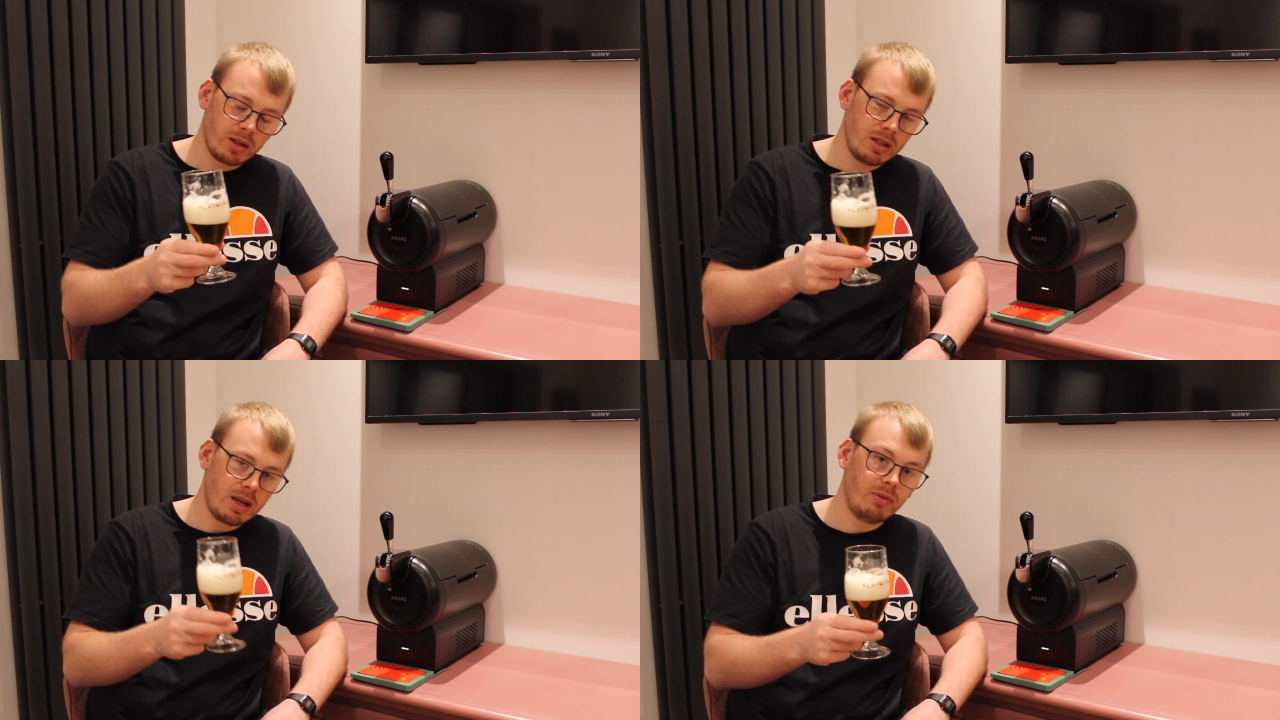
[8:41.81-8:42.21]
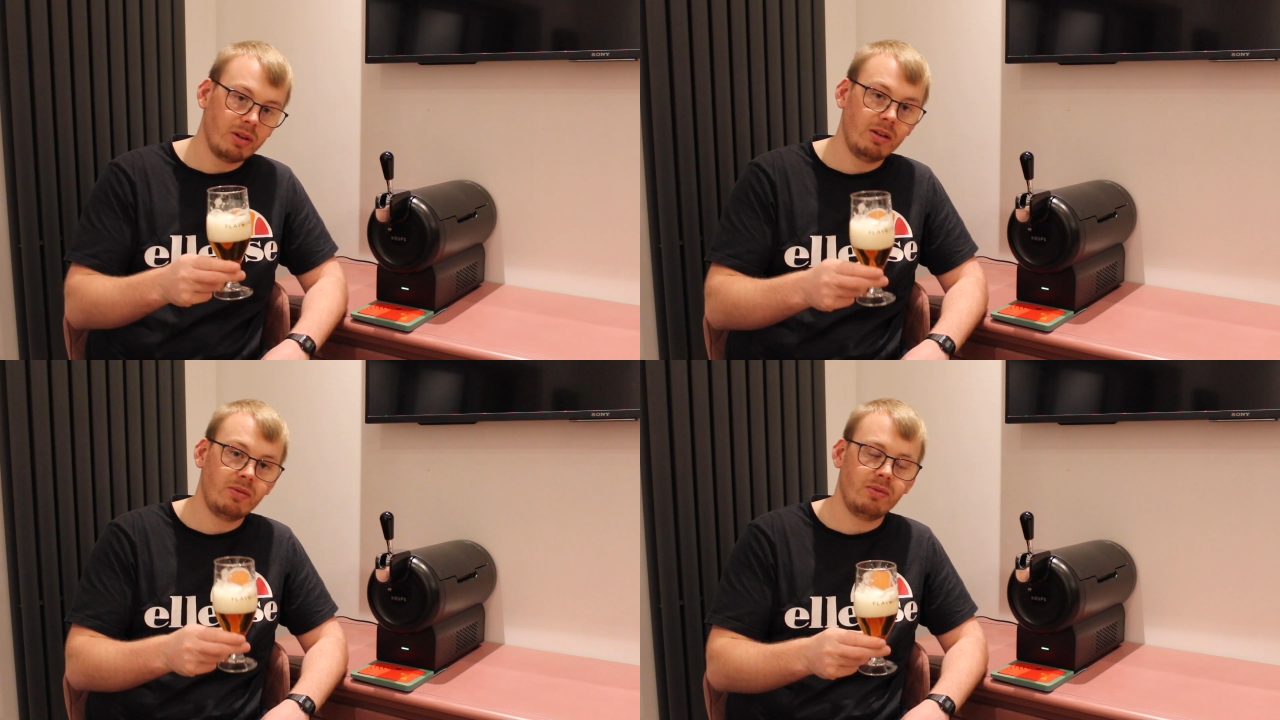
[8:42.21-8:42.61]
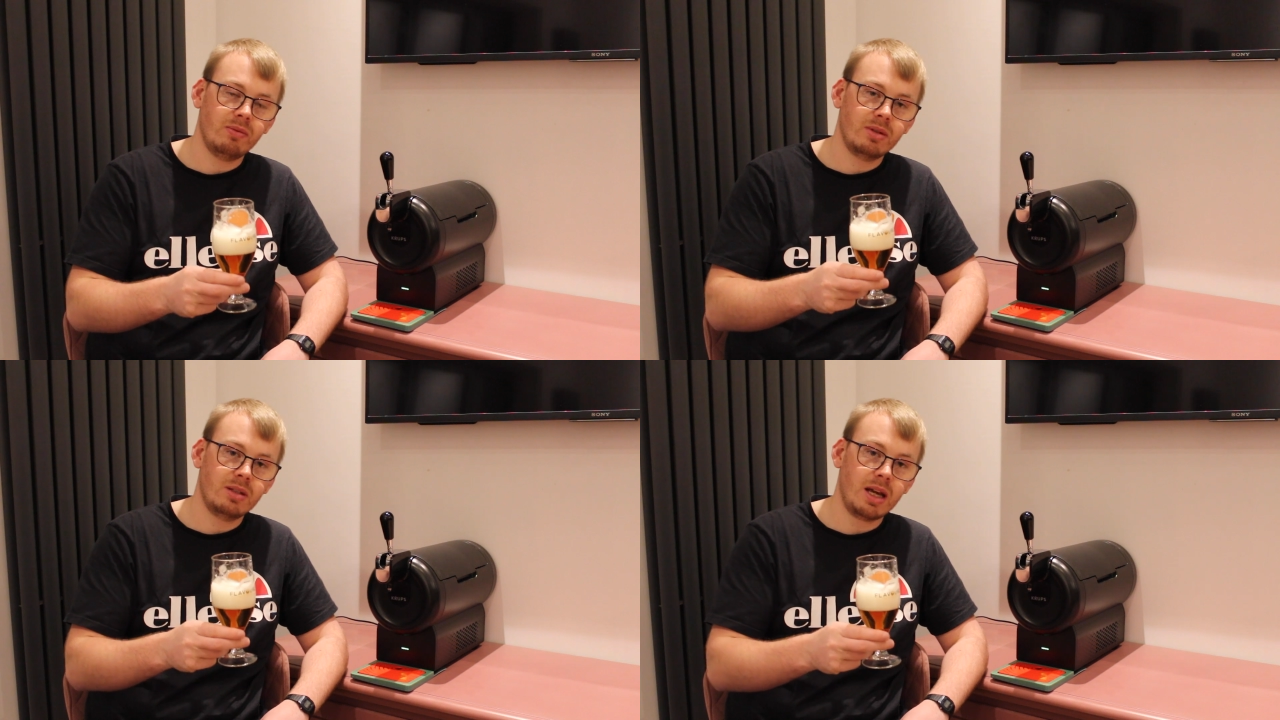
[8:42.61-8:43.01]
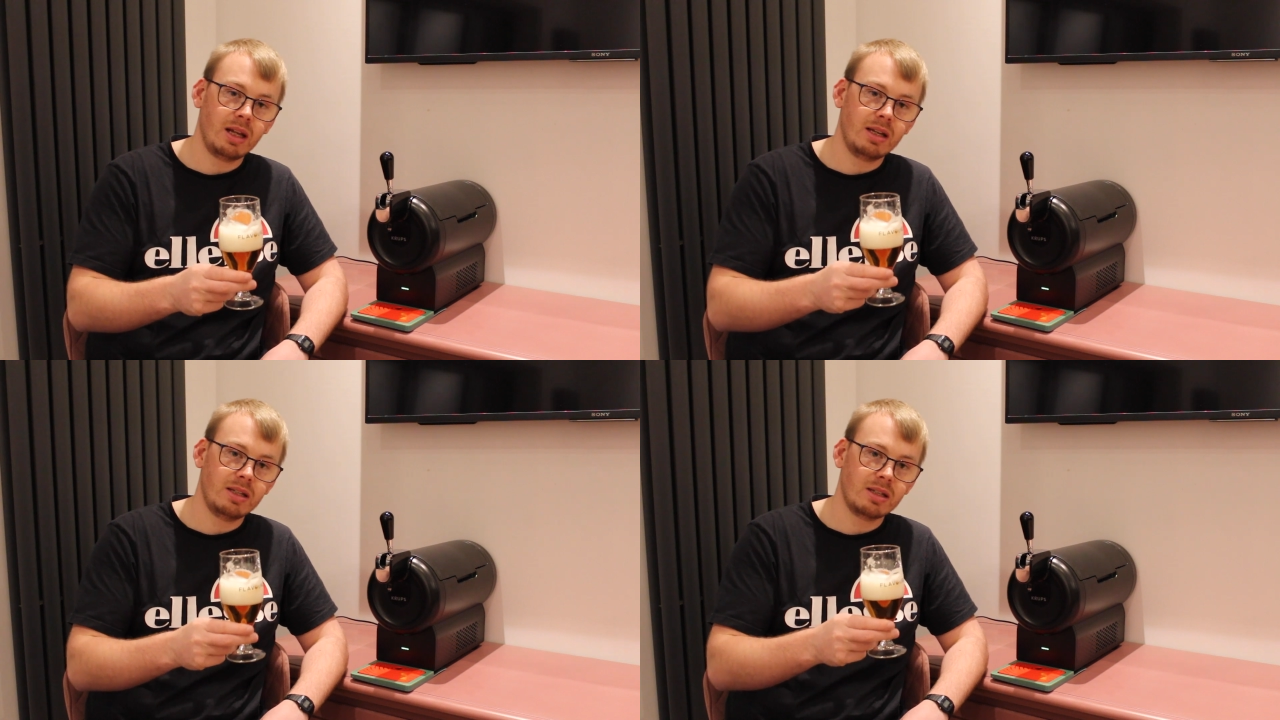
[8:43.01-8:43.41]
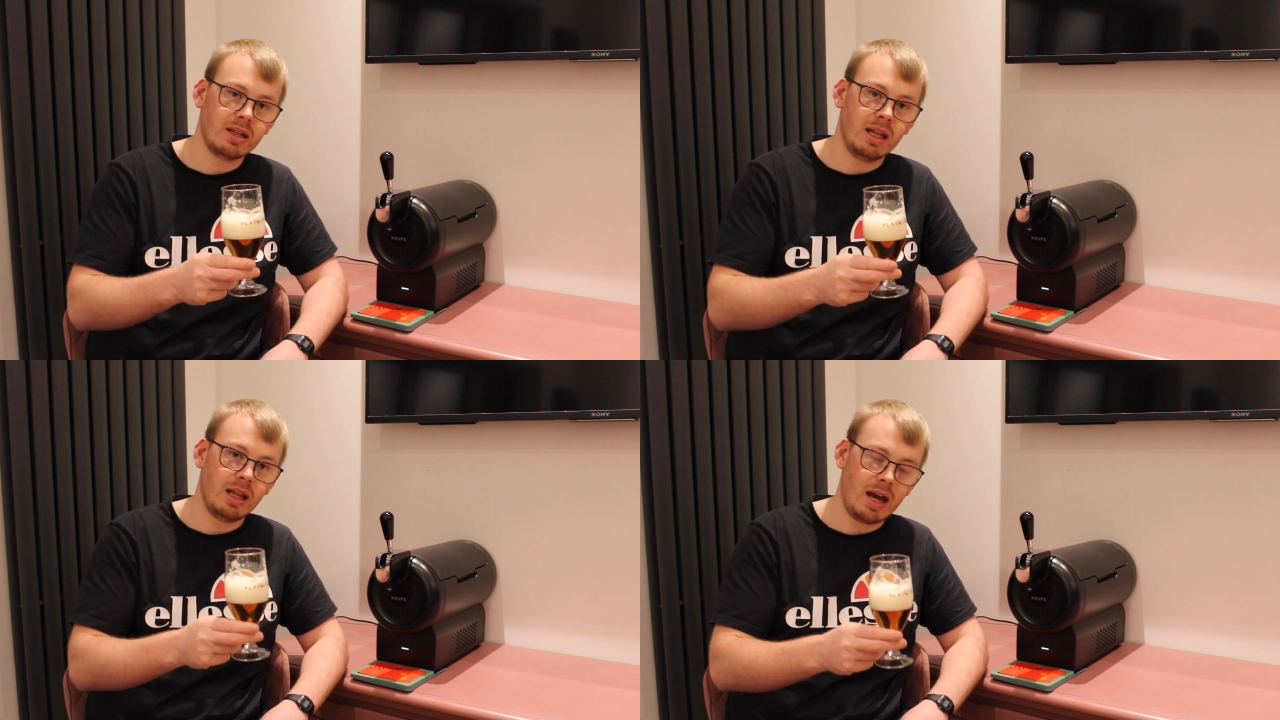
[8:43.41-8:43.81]
definitely tell
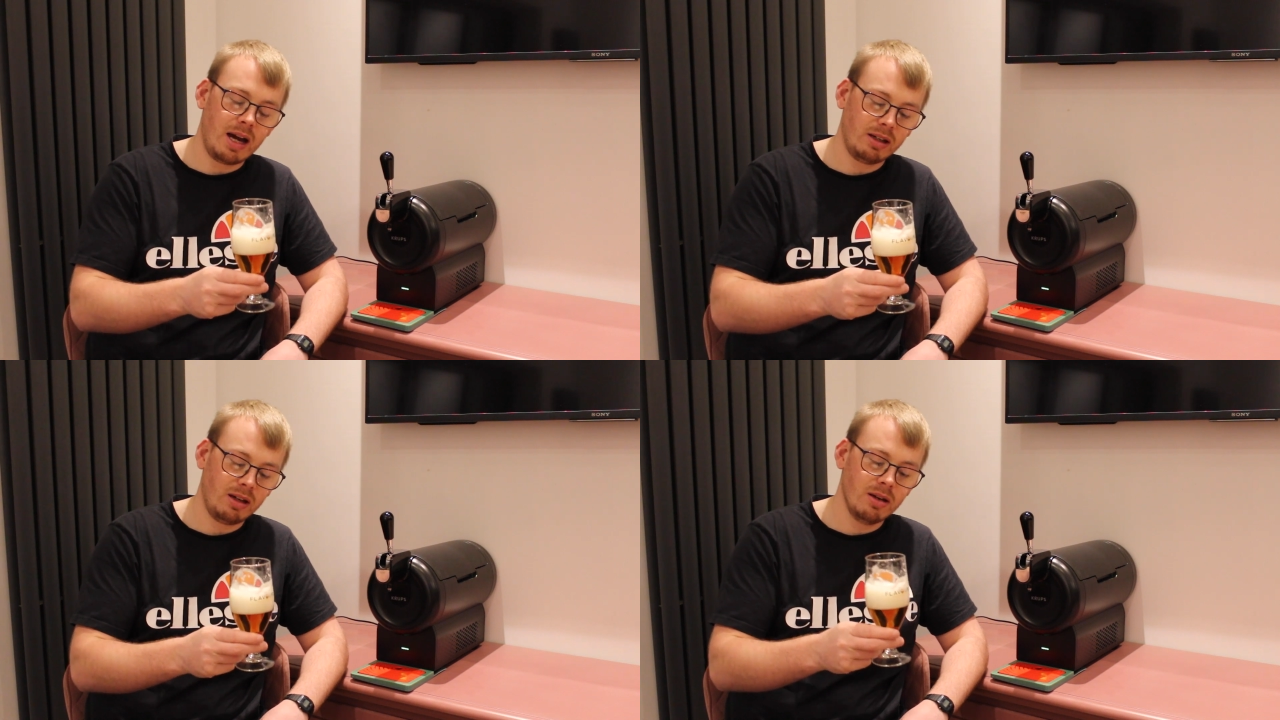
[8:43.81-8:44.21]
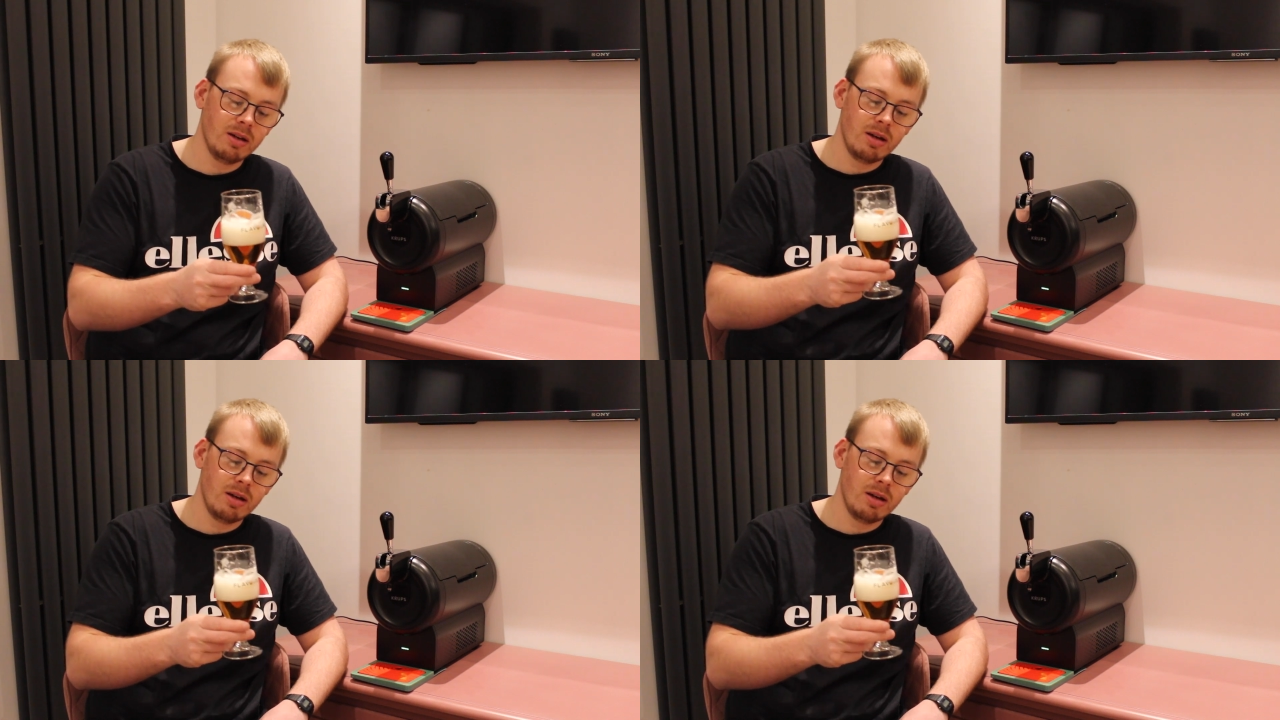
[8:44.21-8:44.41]
it's a lager,